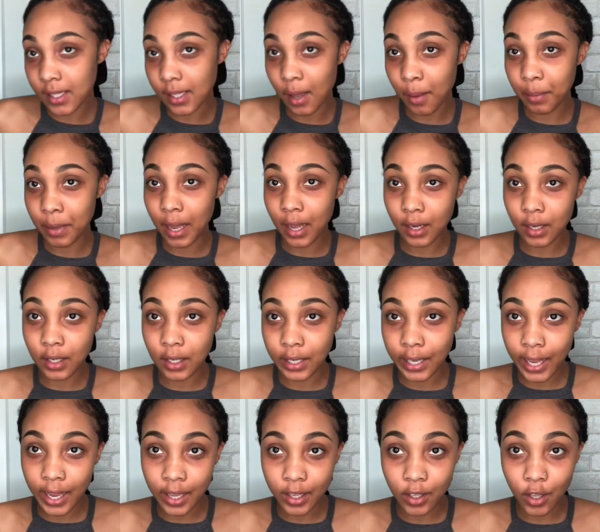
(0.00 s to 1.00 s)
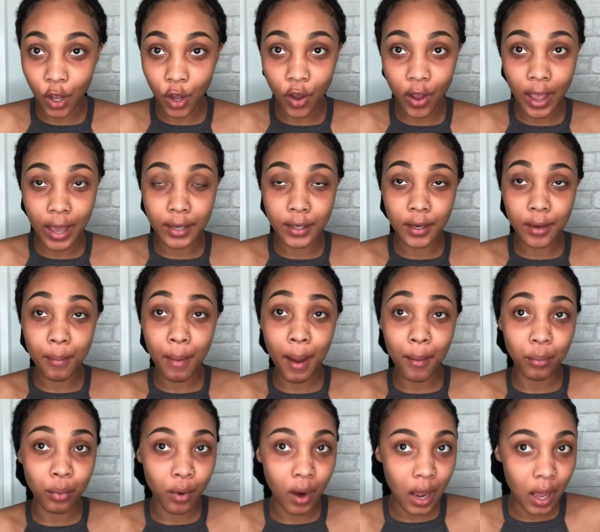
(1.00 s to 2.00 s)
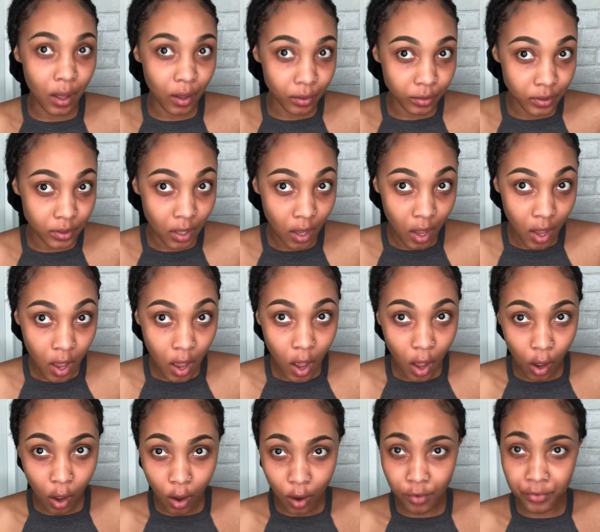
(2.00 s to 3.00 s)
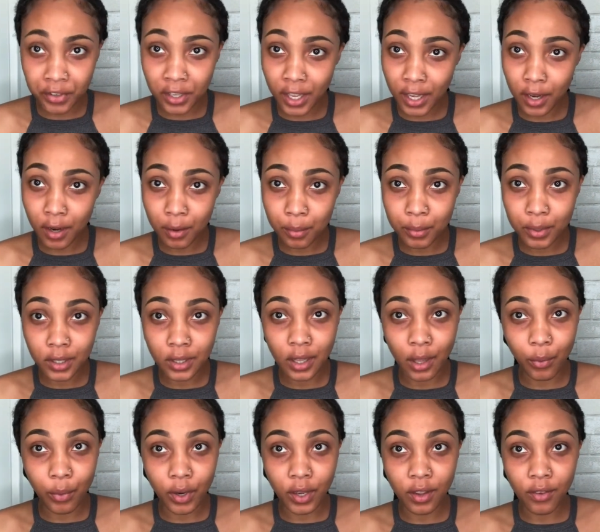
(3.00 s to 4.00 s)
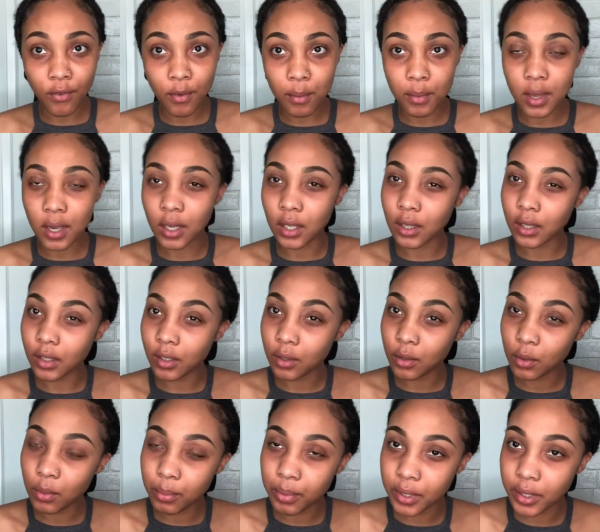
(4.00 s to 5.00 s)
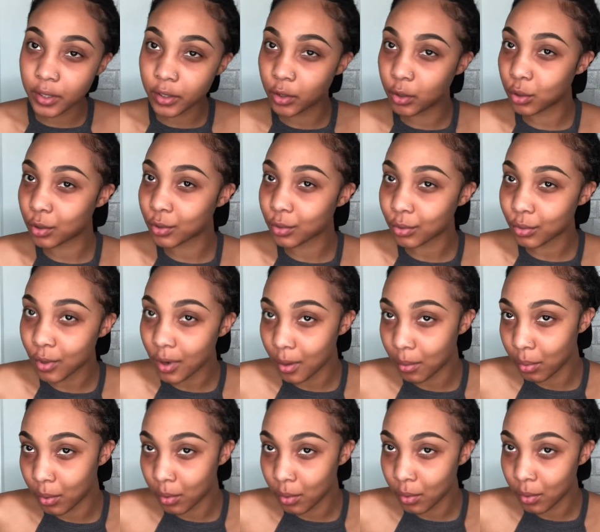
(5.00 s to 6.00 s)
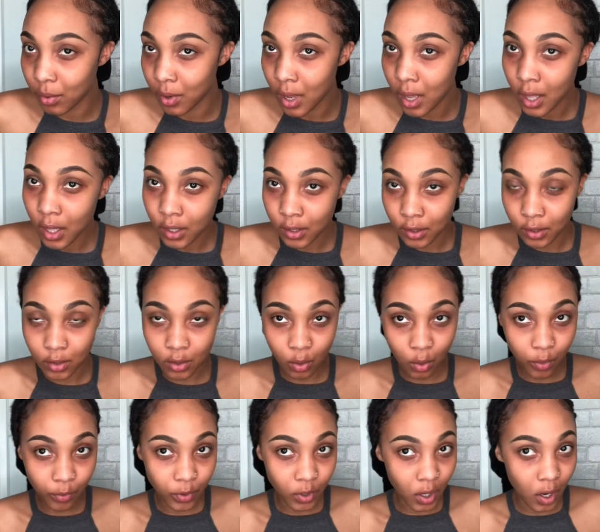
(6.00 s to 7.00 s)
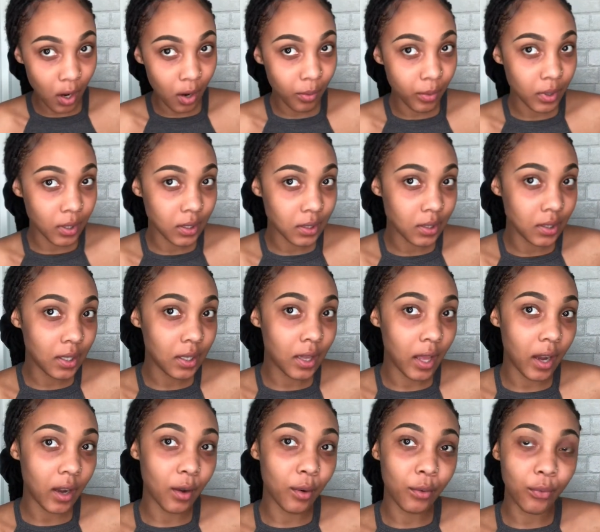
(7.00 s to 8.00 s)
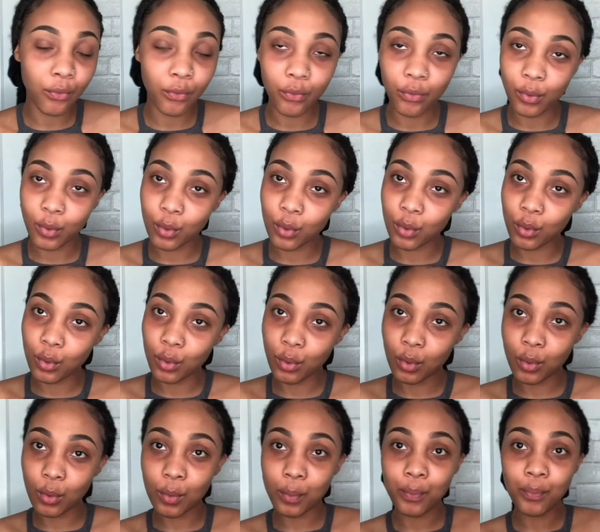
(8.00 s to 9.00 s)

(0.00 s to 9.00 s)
I'm not gonna lie, y'all, I did my brows off camera. They were giving me a little bit of trouble, so if y'all want to see like a full